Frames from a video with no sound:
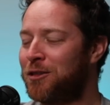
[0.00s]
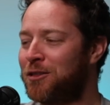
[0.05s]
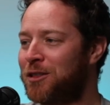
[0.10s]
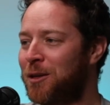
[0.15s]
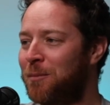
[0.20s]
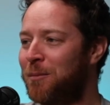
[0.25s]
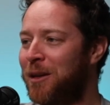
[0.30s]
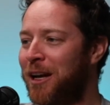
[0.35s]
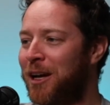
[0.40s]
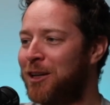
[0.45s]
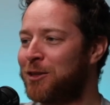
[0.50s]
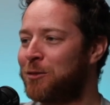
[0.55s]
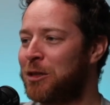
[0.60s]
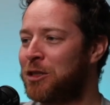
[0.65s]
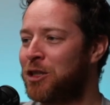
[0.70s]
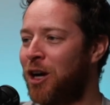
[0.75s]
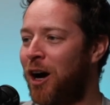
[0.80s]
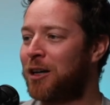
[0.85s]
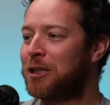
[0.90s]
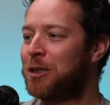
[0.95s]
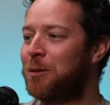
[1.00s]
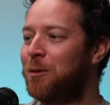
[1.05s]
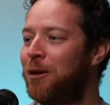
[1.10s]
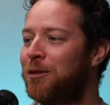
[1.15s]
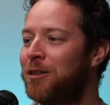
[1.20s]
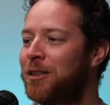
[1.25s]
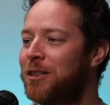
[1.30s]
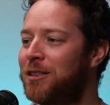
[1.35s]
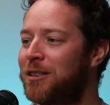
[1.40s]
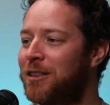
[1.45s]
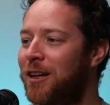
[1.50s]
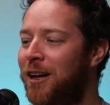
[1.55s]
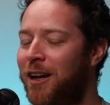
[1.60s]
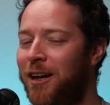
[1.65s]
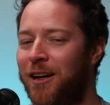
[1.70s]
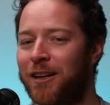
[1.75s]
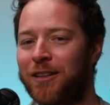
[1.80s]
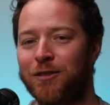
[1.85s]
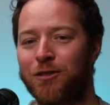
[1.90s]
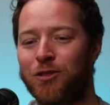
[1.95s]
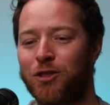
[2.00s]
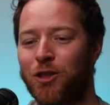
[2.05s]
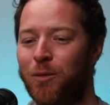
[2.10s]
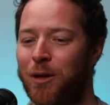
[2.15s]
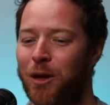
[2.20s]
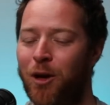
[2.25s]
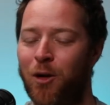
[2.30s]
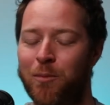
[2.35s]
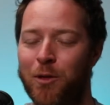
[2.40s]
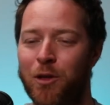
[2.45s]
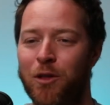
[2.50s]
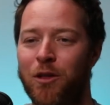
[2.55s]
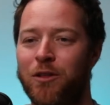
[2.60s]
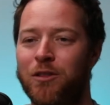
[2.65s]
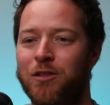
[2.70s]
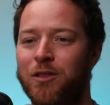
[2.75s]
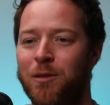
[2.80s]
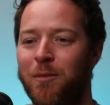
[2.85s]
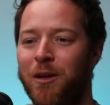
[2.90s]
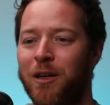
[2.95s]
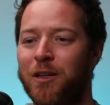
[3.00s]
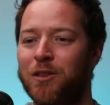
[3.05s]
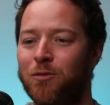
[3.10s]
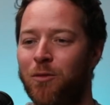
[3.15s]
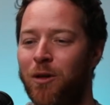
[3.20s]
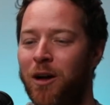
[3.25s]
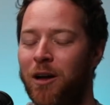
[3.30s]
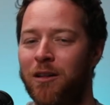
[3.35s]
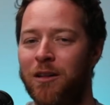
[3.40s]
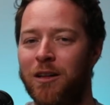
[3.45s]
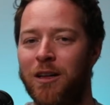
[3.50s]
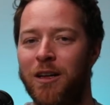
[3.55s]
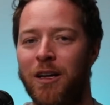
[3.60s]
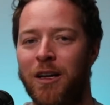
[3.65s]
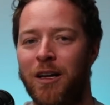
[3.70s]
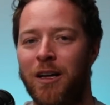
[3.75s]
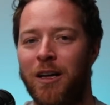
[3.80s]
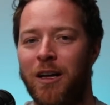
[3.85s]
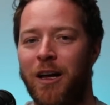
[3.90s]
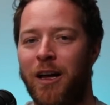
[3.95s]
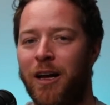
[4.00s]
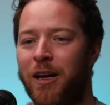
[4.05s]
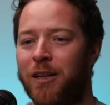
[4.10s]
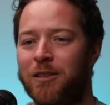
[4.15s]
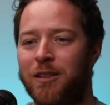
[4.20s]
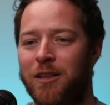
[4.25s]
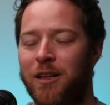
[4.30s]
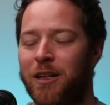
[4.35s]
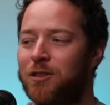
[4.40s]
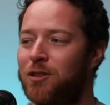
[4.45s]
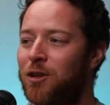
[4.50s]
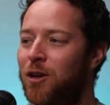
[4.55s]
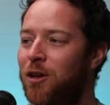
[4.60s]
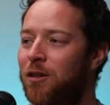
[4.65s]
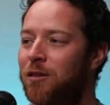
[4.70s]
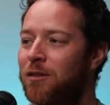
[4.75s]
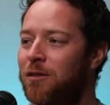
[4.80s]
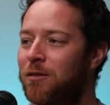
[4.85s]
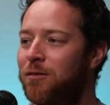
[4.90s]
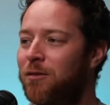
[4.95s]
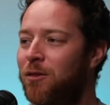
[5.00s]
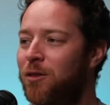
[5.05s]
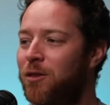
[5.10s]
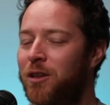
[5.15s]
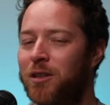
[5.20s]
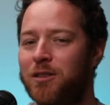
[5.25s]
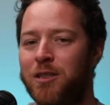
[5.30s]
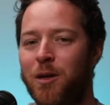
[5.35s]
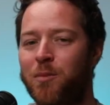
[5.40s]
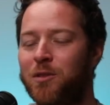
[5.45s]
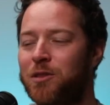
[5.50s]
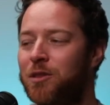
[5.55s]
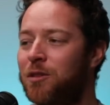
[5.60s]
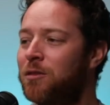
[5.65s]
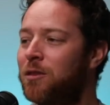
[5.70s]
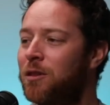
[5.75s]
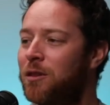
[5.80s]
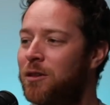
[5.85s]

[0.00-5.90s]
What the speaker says: something as we talked about it. So we hope you learned something as well. And that's all for this episode.